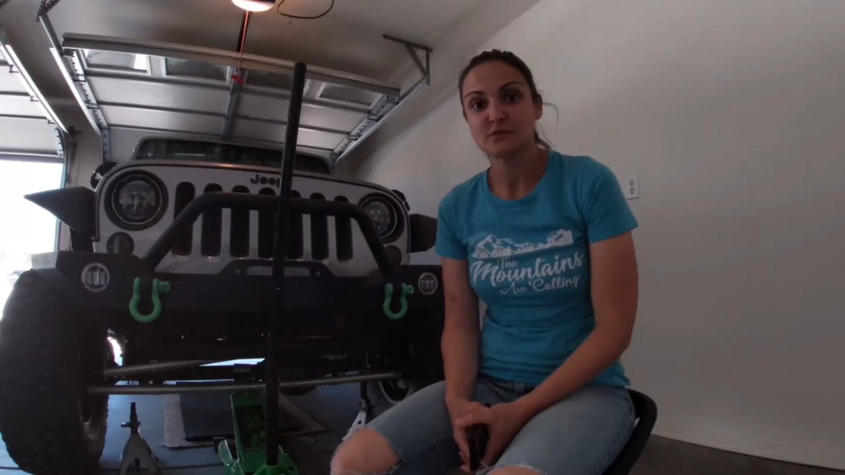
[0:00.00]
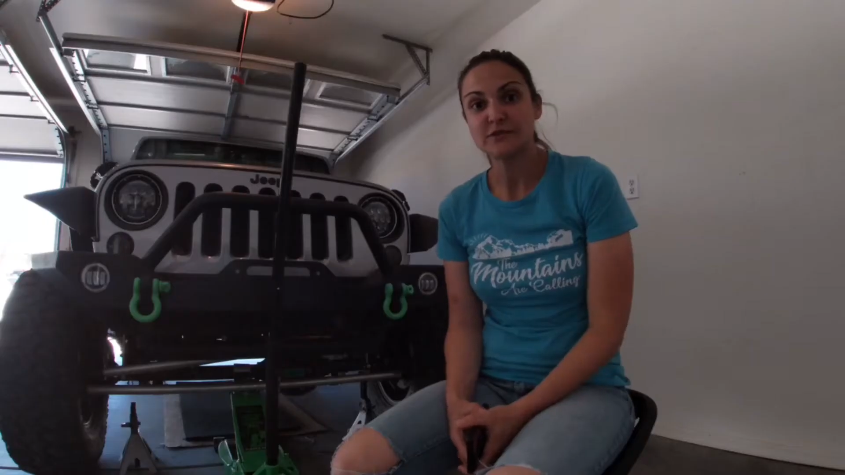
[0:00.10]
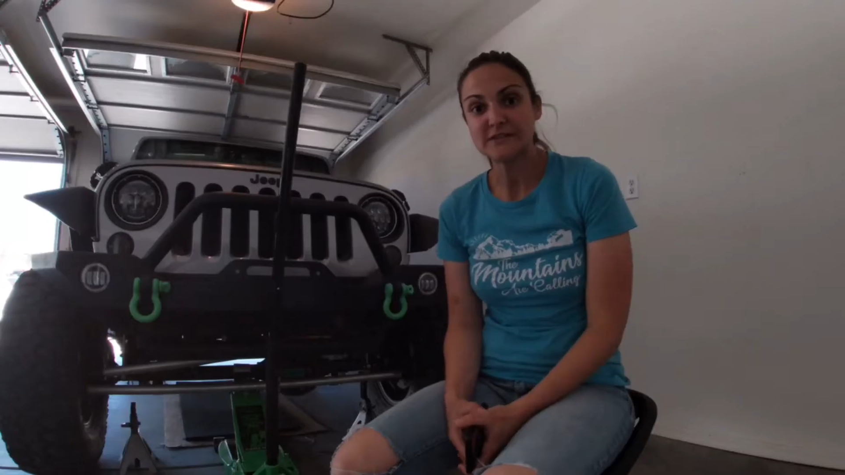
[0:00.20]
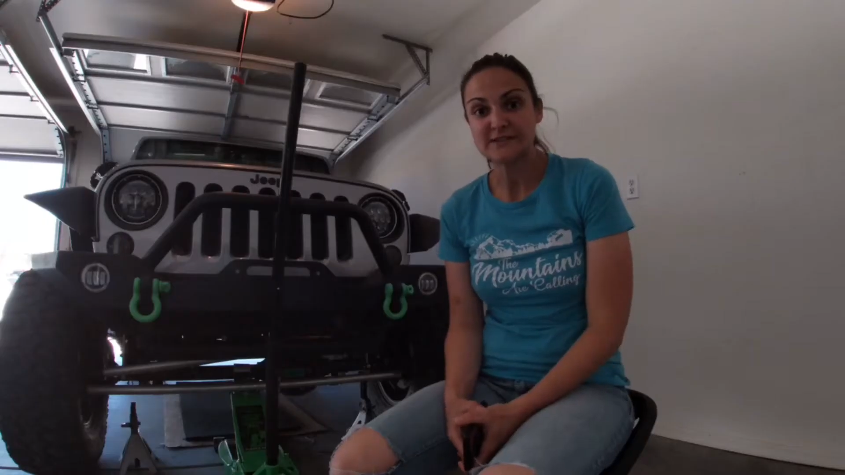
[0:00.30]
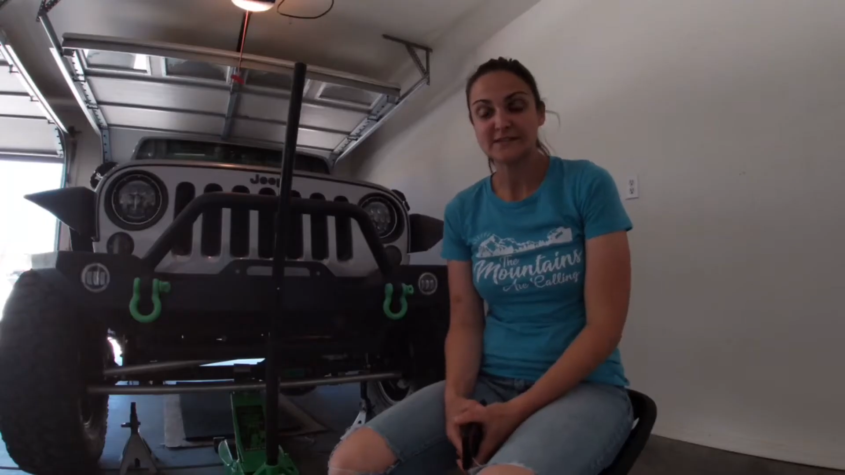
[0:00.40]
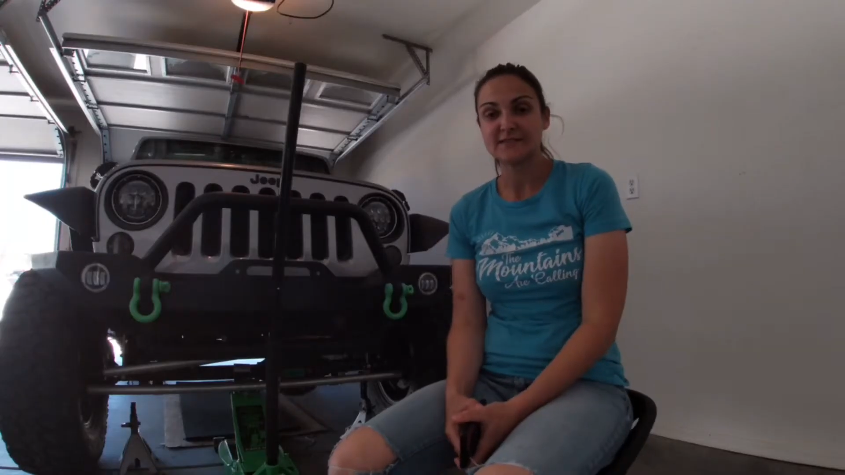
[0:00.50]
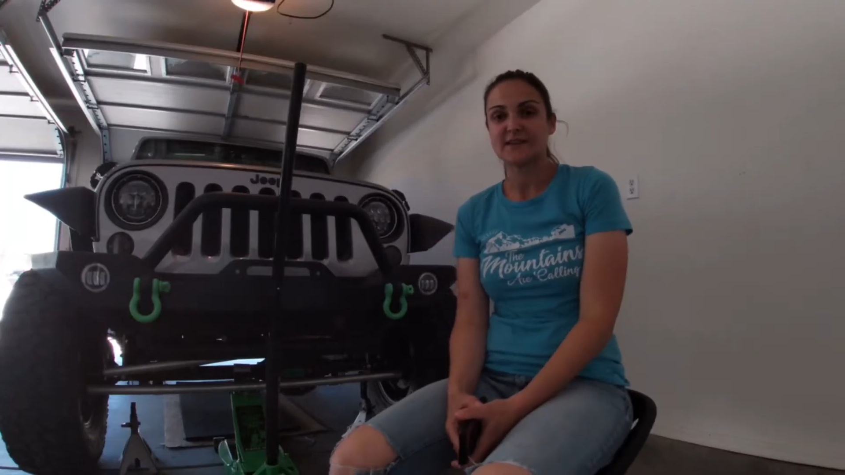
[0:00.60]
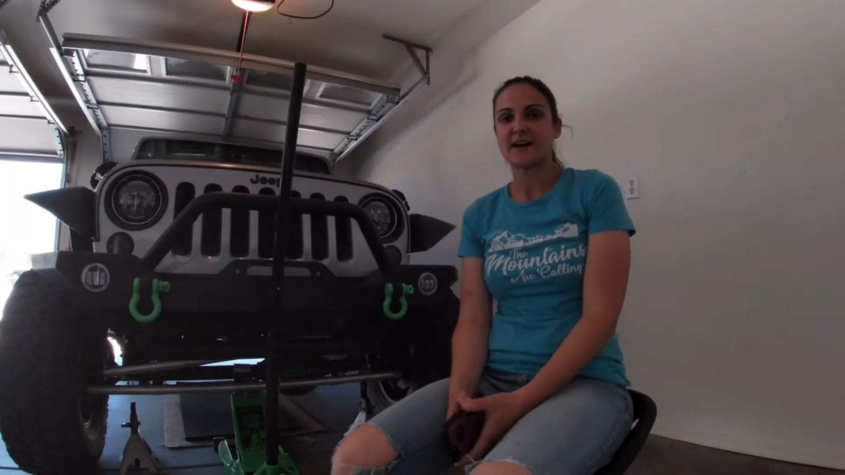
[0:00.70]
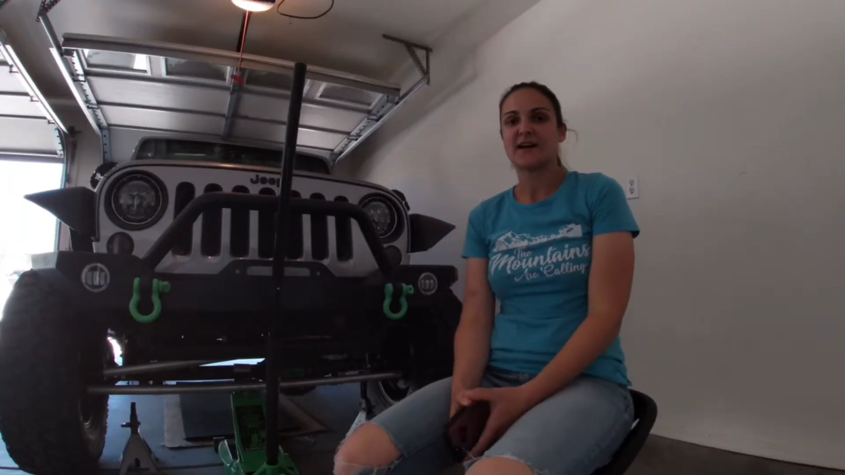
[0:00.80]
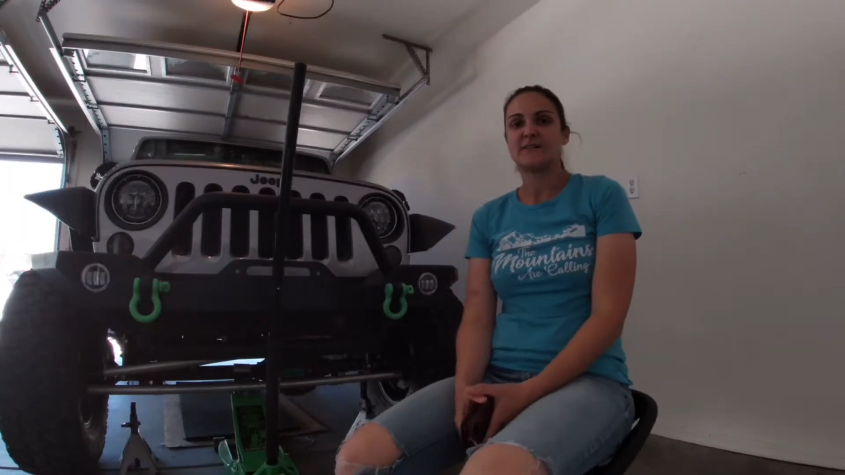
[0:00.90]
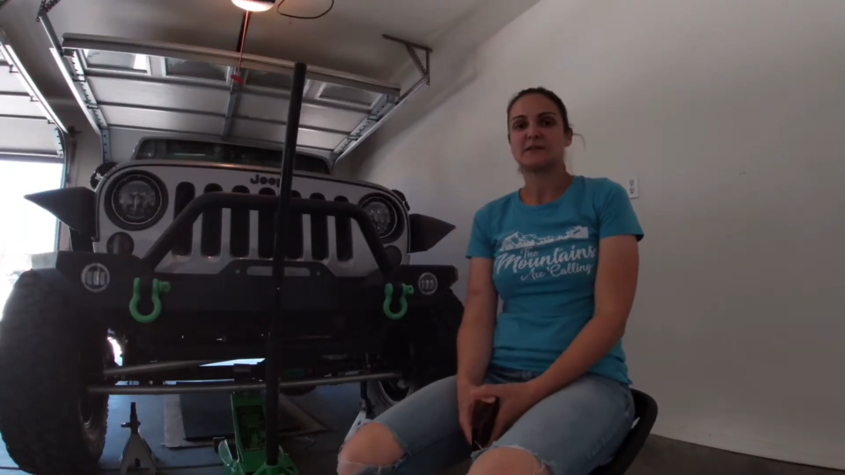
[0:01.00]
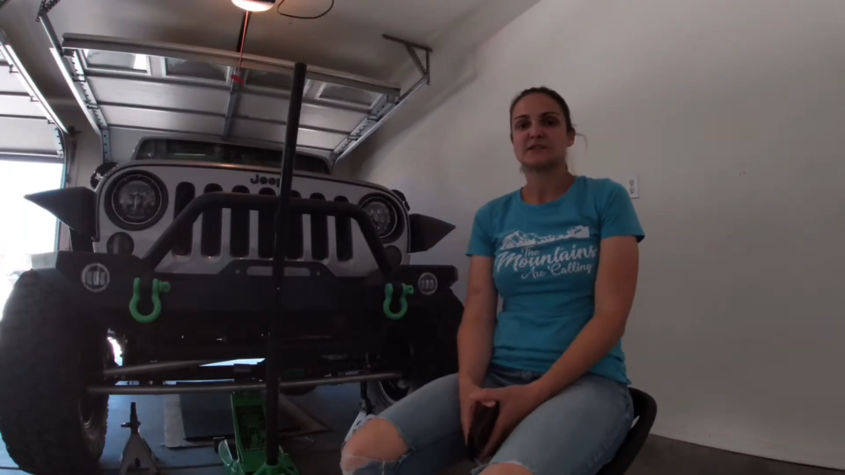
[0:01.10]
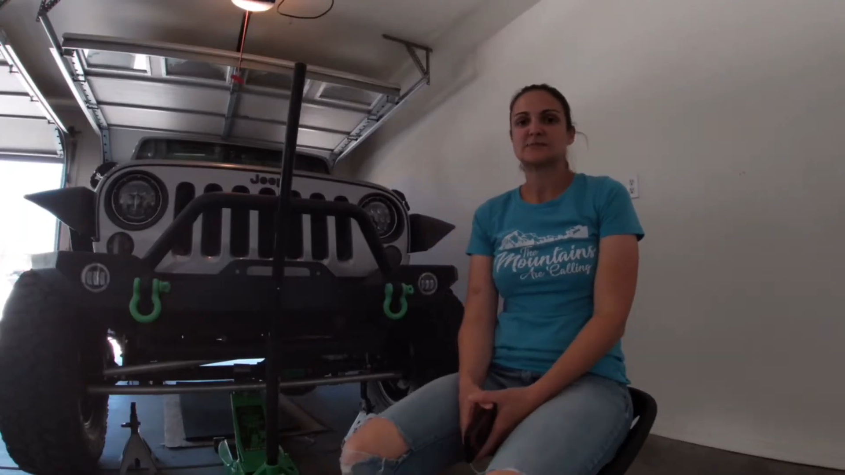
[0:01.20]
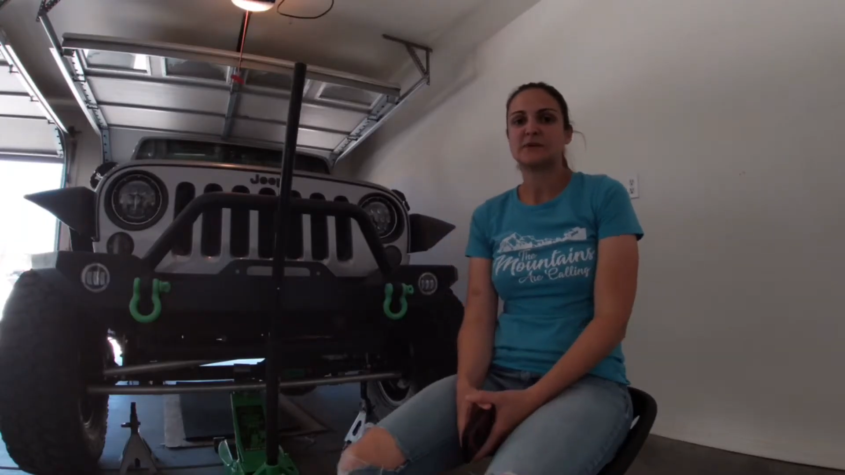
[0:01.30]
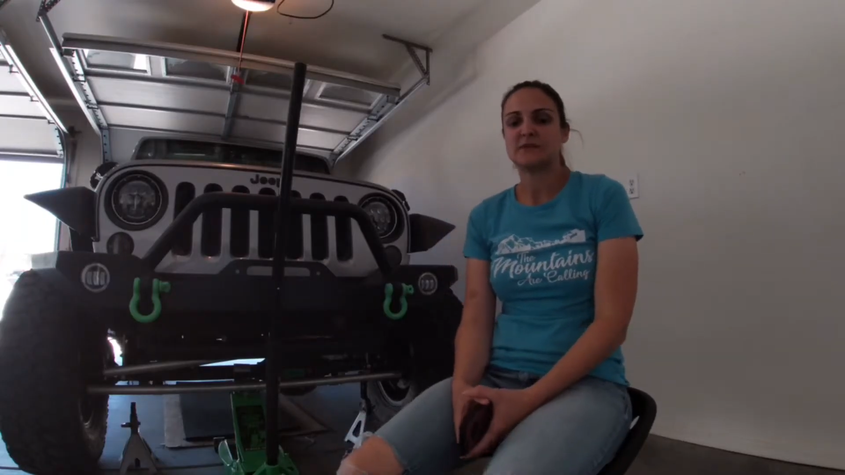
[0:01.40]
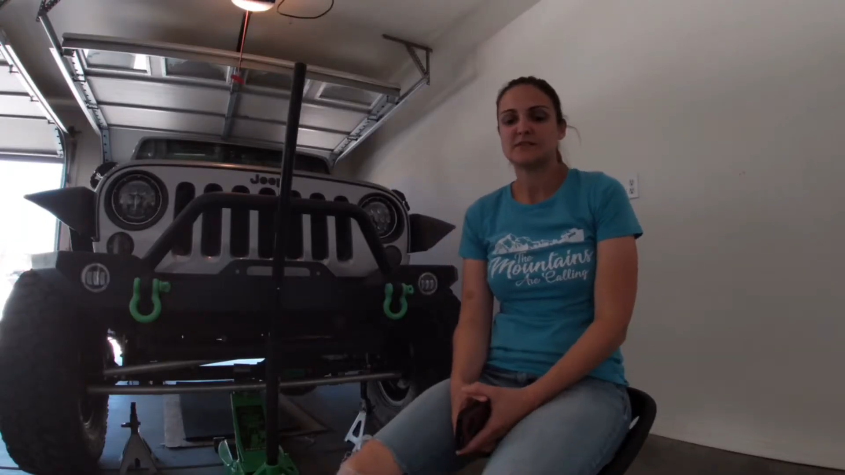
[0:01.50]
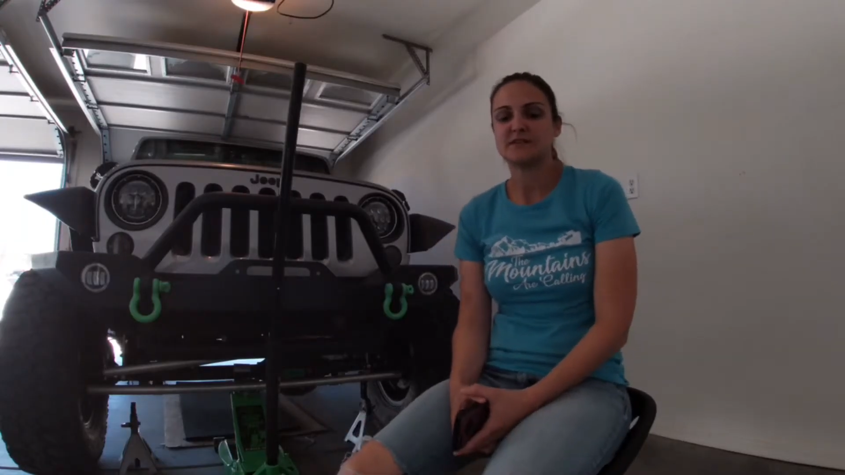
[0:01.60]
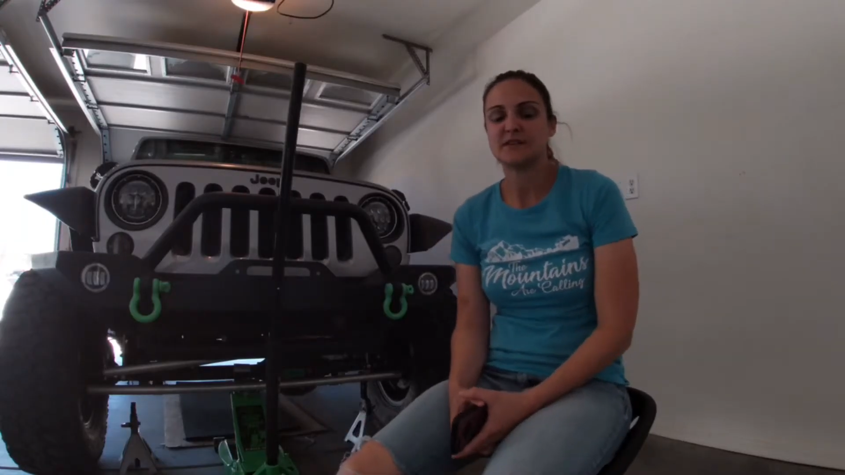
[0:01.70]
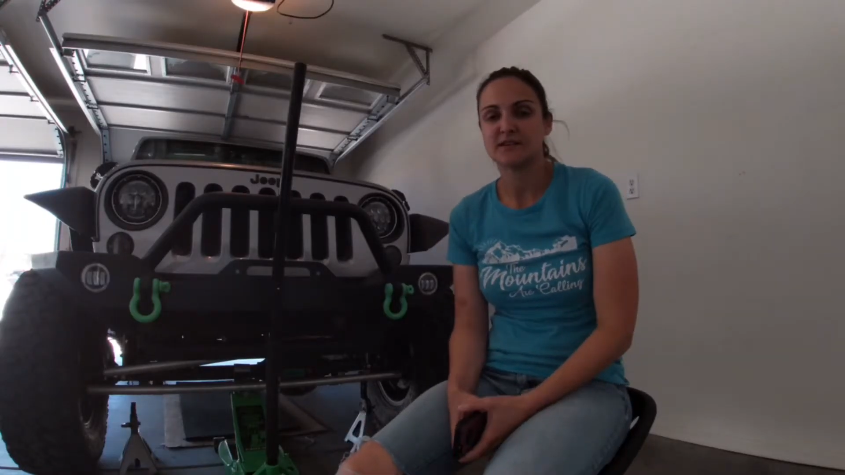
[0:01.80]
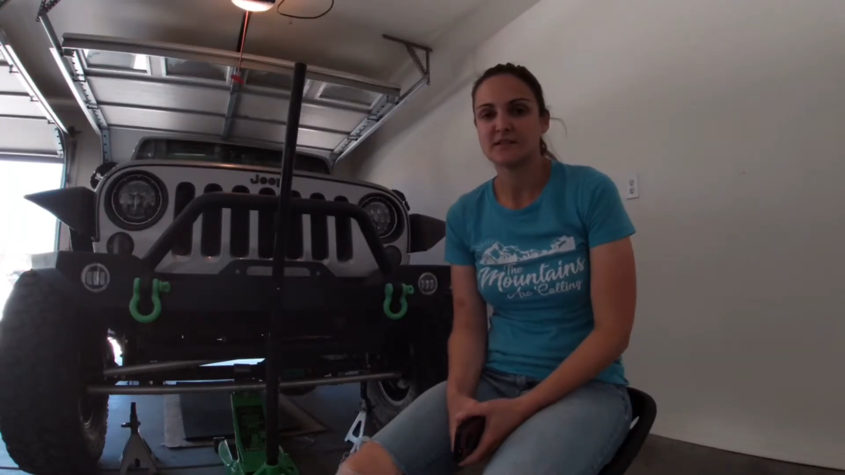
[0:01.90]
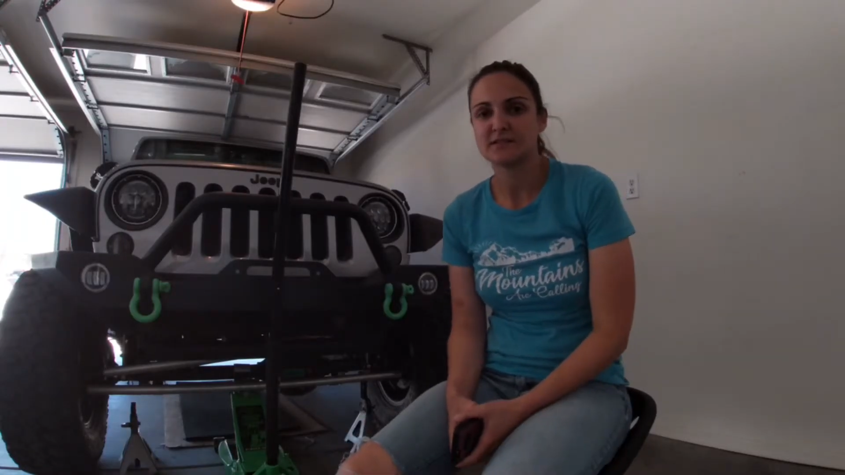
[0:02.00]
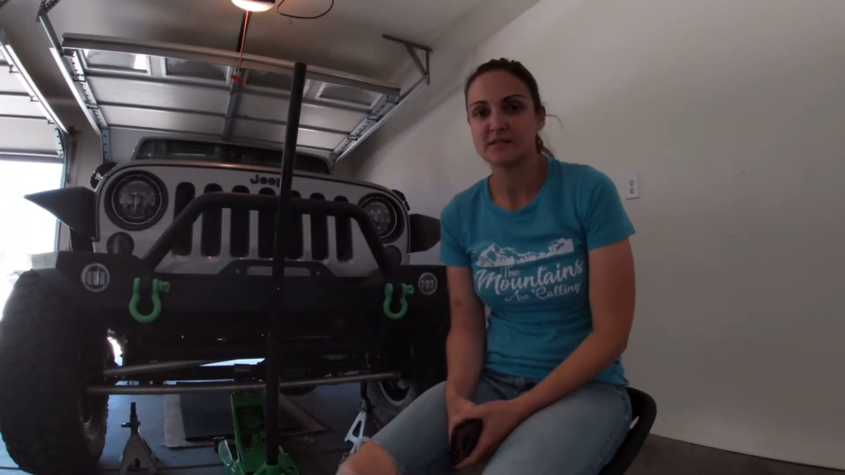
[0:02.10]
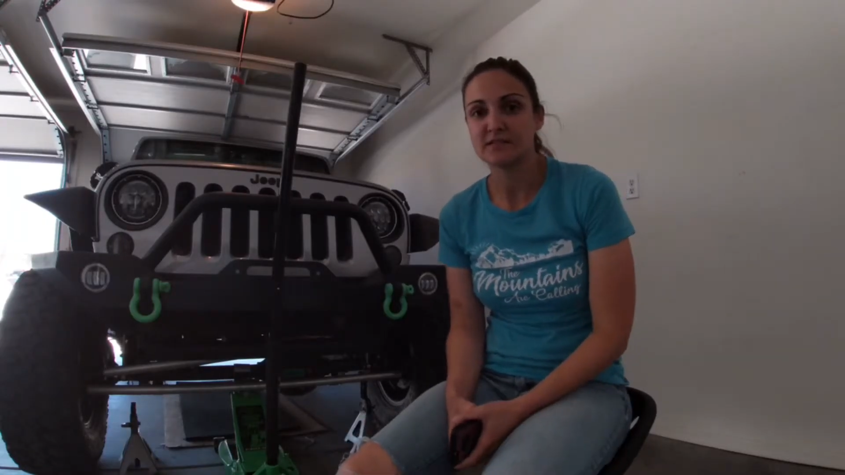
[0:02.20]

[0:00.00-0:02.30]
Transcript: recently I have been experiencing a